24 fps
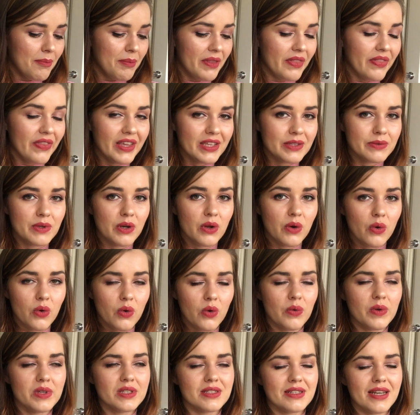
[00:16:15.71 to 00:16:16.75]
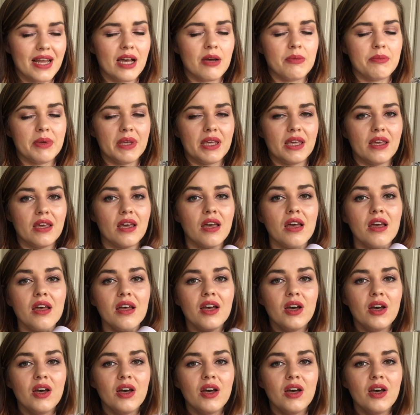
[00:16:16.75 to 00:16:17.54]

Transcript: But this will always now be